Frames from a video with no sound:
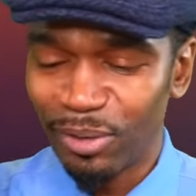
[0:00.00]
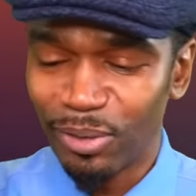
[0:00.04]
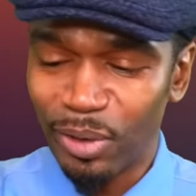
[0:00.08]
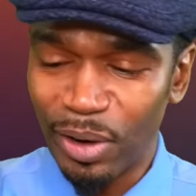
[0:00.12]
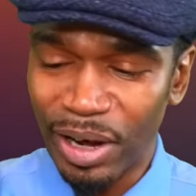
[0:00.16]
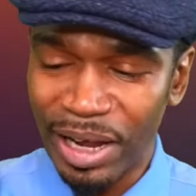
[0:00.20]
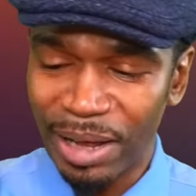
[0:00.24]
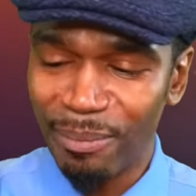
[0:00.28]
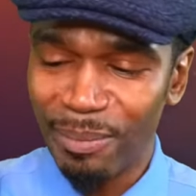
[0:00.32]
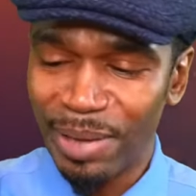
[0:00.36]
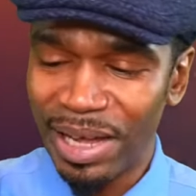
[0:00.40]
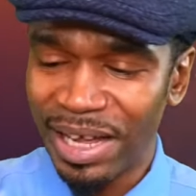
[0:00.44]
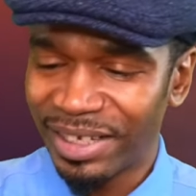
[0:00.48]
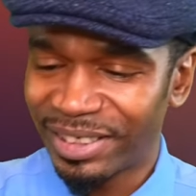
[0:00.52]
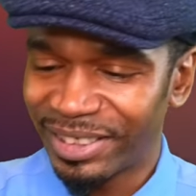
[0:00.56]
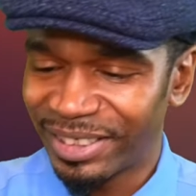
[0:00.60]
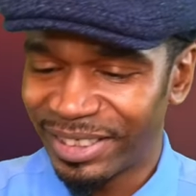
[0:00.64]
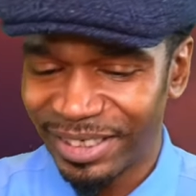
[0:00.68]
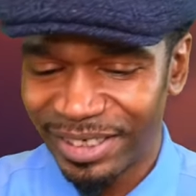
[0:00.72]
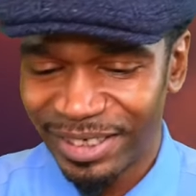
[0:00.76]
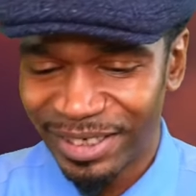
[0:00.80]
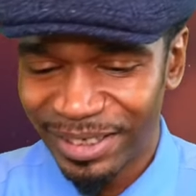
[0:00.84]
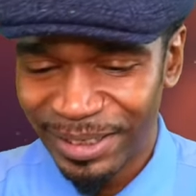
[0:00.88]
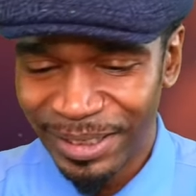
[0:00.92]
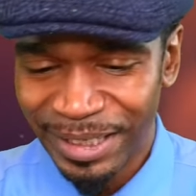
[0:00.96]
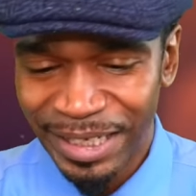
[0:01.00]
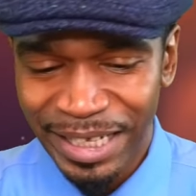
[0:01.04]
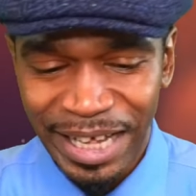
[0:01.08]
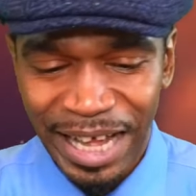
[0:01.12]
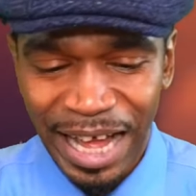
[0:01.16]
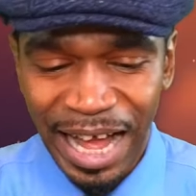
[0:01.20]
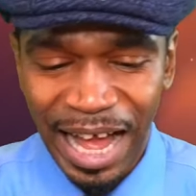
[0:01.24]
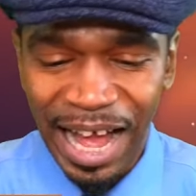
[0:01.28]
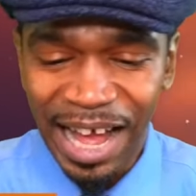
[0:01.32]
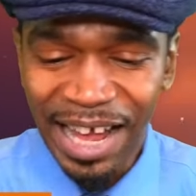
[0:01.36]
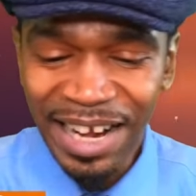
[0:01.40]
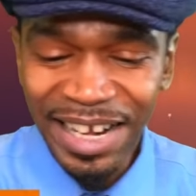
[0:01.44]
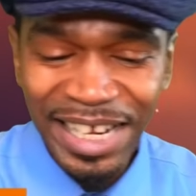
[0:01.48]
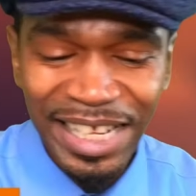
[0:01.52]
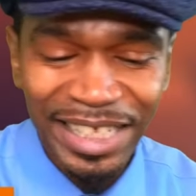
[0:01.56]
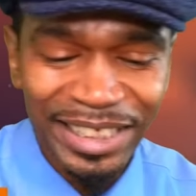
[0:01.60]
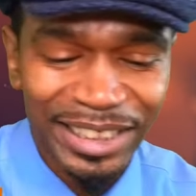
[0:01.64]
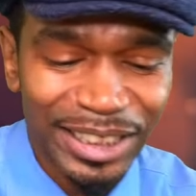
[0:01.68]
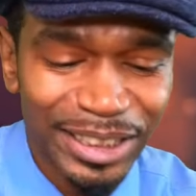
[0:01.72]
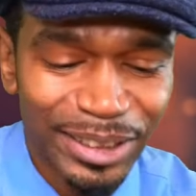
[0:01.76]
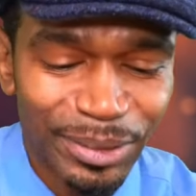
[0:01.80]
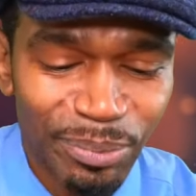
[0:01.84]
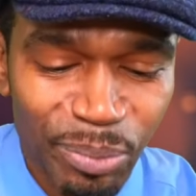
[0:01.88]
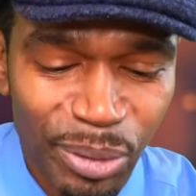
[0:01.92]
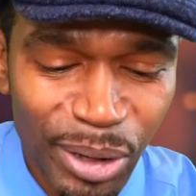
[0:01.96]
Grandmaster. I need
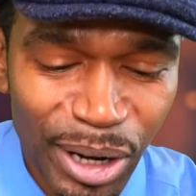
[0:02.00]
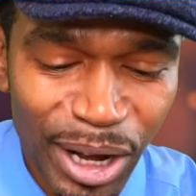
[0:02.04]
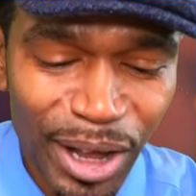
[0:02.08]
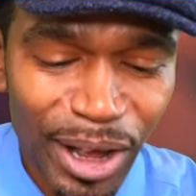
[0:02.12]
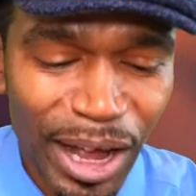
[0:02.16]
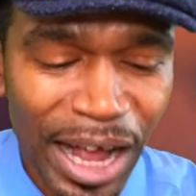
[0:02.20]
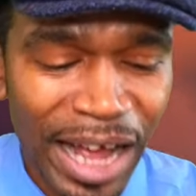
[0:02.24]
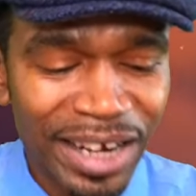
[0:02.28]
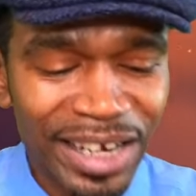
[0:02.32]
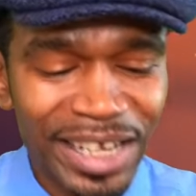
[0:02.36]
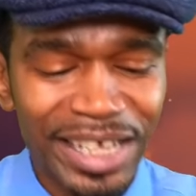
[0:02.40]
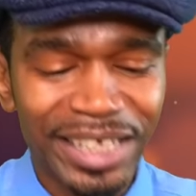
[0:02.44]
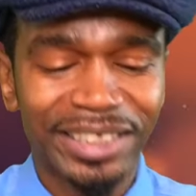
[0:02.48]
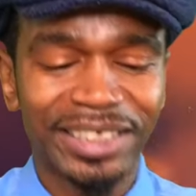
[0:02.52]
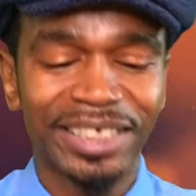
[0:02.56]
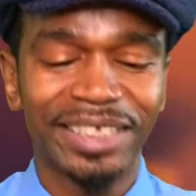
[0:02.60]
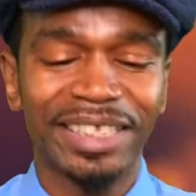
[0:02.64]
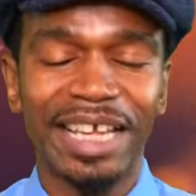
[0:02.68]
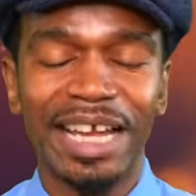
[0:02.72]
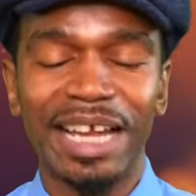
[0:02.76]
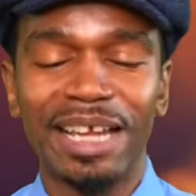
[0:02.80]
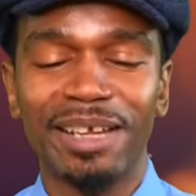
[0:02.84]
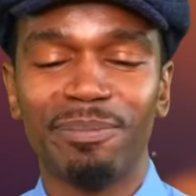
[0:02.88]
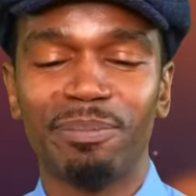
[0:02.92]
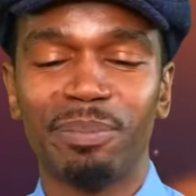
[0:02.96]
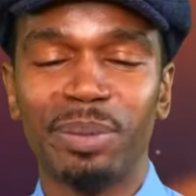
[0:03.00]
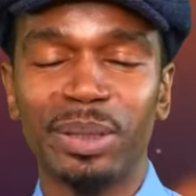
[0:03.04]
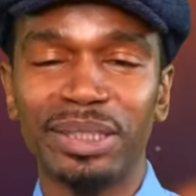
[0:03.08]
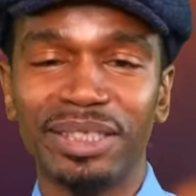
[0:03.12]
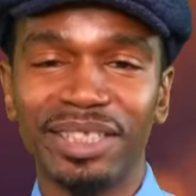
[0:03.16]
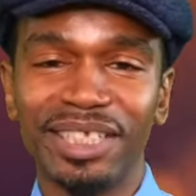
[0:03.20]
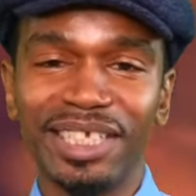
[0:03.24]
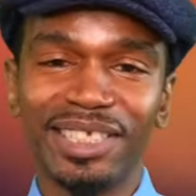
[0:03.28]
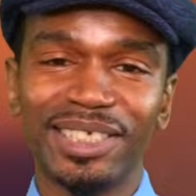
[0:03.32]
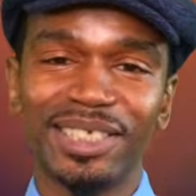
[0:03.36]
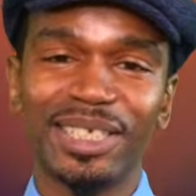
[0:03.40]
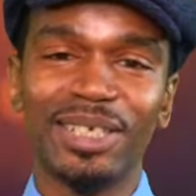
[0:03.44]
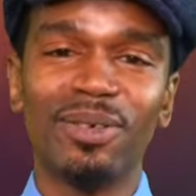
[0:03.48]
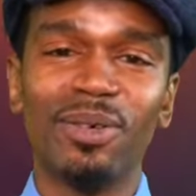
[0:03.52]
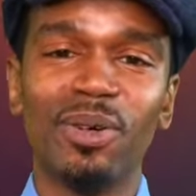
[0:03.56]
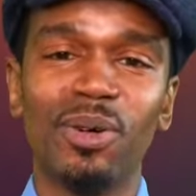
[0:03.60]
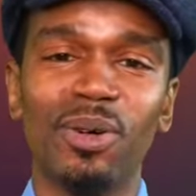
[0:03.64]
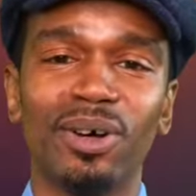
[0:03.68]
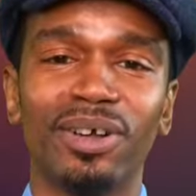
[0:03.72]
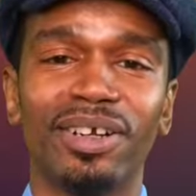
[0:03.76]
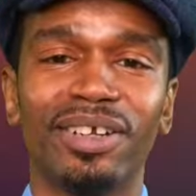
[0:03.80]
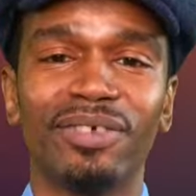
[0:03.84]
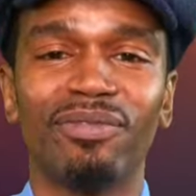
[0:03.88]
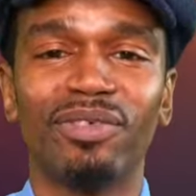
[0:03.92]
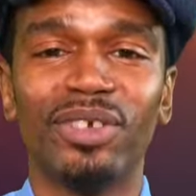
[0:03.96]
to put these in
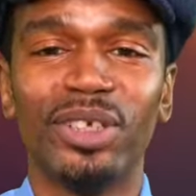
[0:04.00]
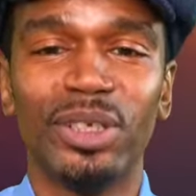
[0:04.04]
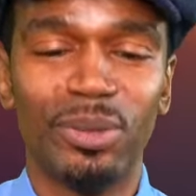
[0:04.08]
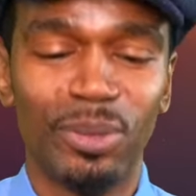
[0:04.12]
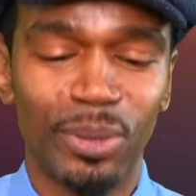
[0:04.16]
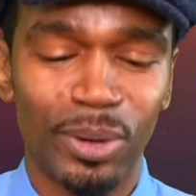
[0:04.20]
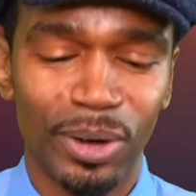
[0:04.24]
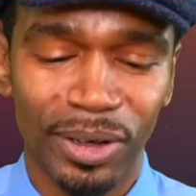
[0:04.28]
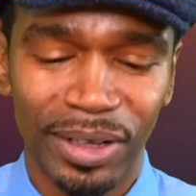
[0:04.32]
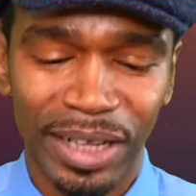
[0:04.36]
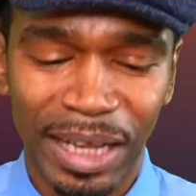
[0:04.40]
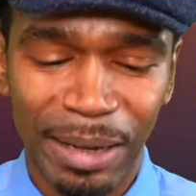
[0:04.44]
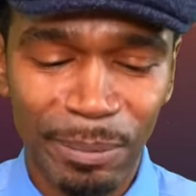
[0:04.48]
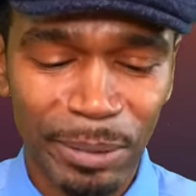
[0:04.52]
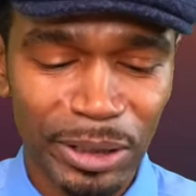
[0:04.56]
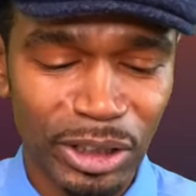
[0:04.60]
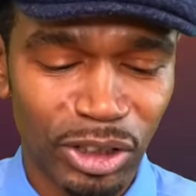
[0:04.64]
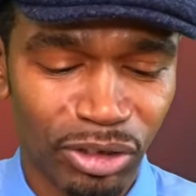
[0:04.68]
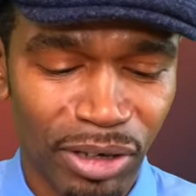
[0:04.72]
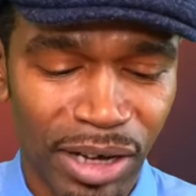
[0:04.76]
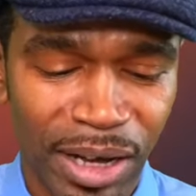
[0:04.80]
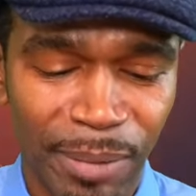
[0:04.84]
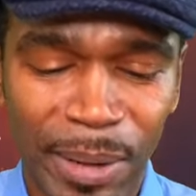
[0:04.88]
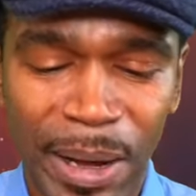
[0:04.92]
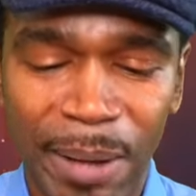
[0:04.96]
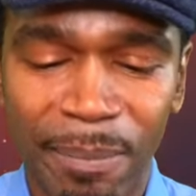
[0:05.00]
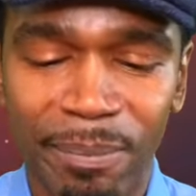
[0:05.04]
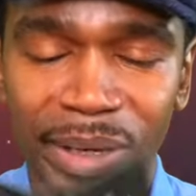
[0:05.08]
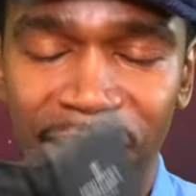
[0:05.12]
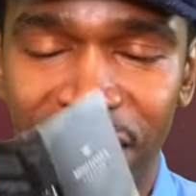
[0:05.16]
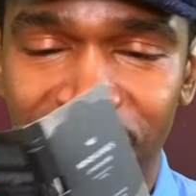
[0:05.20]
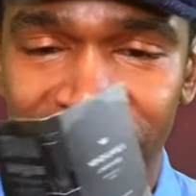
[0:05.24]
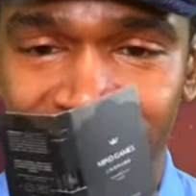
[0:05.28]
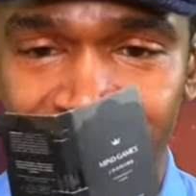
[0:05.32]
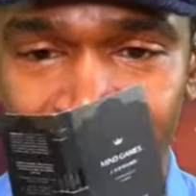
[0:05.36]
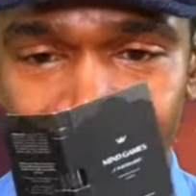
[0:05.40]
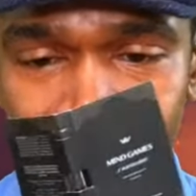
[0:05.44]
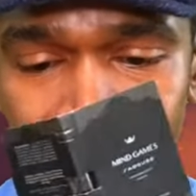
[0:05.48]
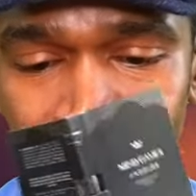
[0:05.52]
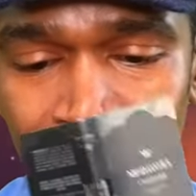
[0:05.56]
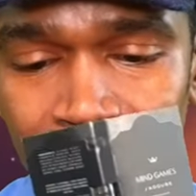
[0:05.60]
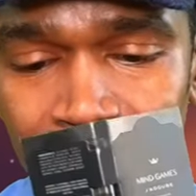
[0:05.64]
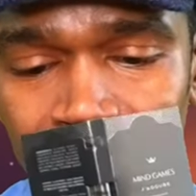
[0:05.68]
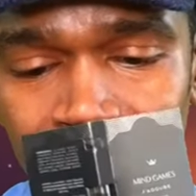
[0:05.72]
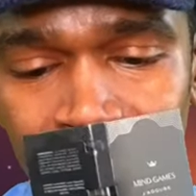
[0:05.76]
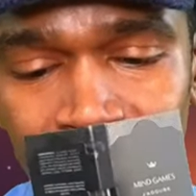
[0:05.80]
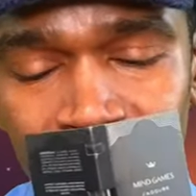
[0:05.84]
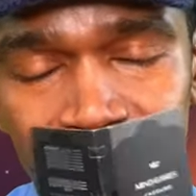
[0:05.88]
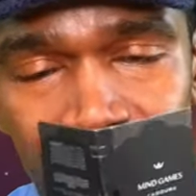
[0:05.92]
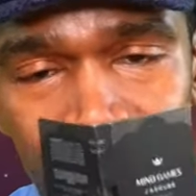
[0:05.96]
order for you all. I'm going to try my best.
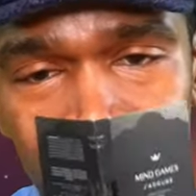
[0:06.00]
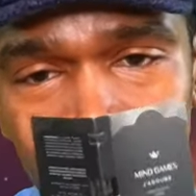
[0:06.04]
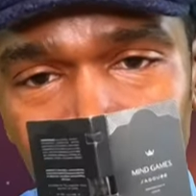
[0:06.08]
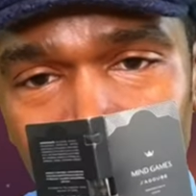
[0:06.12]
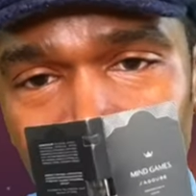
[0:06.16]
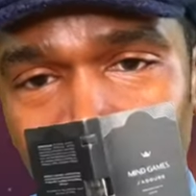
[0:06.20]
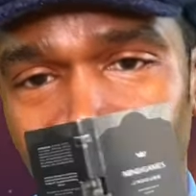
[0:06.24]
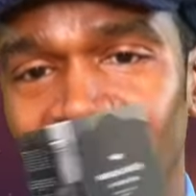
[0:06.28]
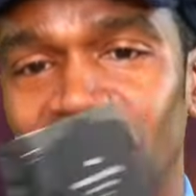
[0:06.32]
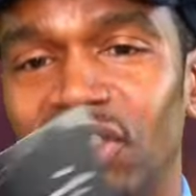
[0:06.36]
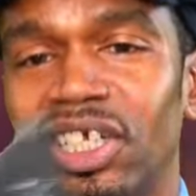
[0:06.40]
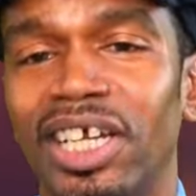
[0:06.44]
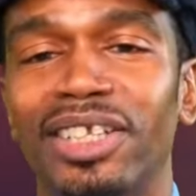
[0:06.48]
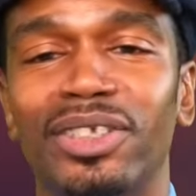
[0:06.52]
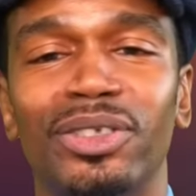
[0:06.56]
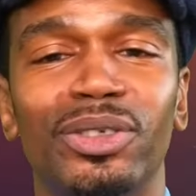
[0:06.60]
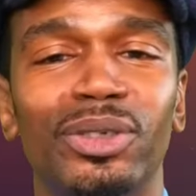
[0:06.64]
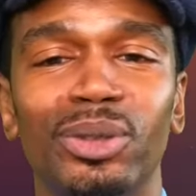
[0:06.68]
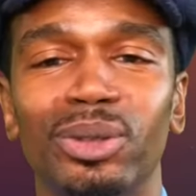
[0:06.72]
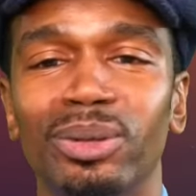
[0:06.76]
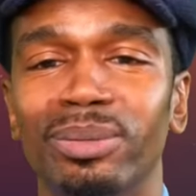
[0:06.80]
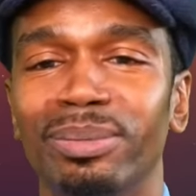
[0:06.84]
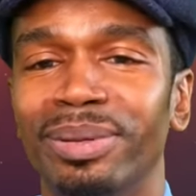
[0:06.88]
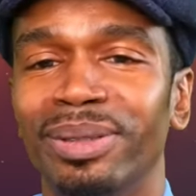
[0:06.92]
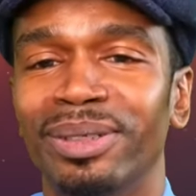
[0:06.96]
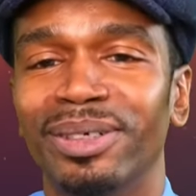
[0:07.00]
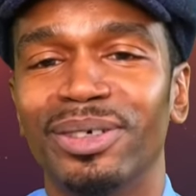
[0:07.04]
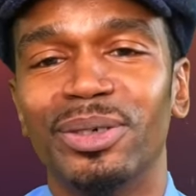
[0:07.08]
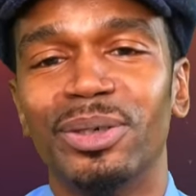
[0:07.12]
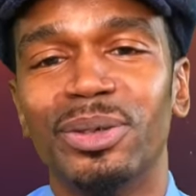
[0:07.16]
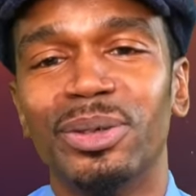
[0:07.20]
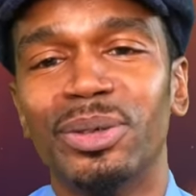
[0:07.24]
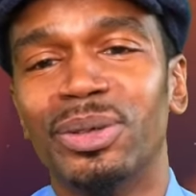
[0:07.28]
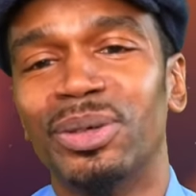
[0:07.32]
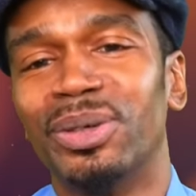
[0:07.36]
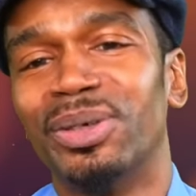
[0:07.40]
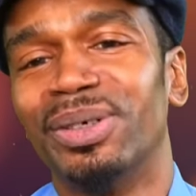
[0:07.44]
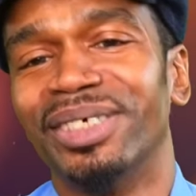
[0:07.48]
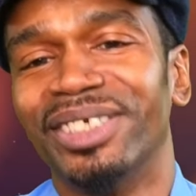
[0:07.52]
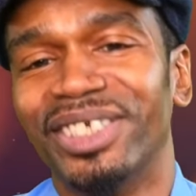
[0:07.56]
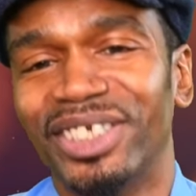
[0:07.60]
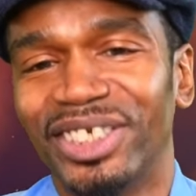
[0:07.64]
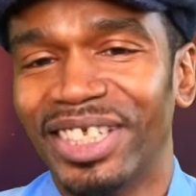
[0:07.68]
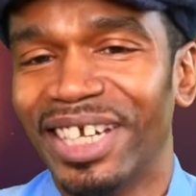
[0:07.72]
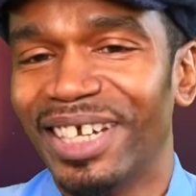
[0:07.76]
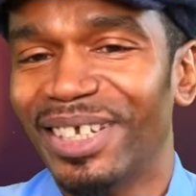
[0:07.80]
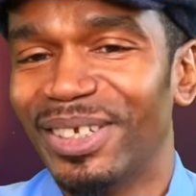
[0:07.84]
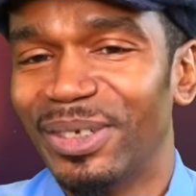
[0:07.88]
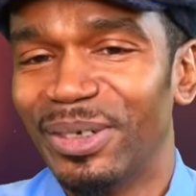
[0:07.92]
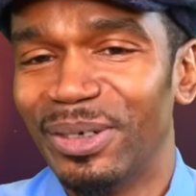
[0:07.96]
Jadoub. Oof,
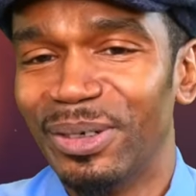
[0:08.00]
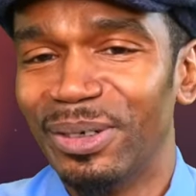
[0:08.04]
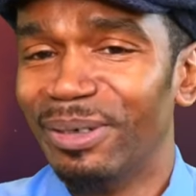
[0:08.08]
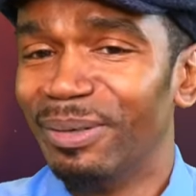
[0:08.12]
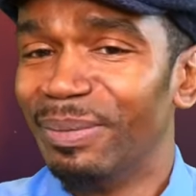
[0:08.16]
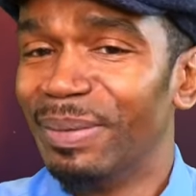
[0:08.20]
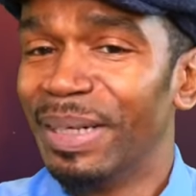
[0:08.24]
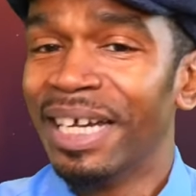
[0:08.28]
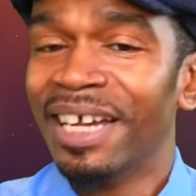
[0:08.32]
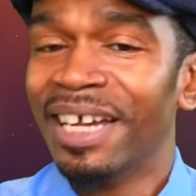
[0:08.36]
Jadoub.